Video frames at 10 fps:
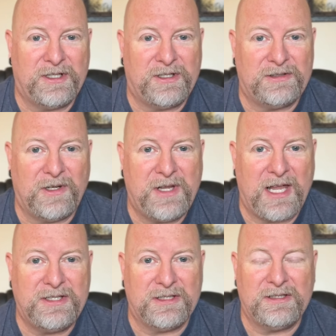to her
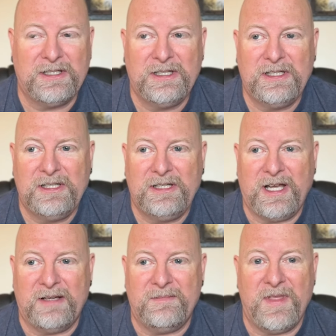location.
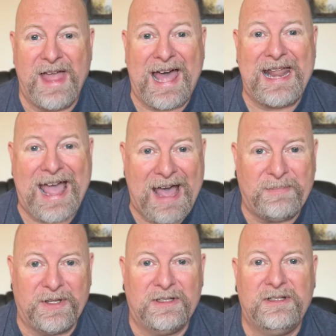Um, that
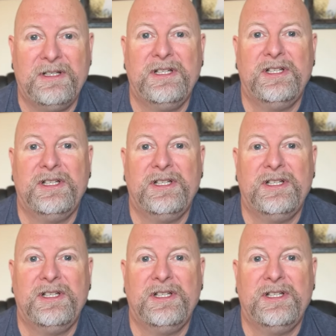happened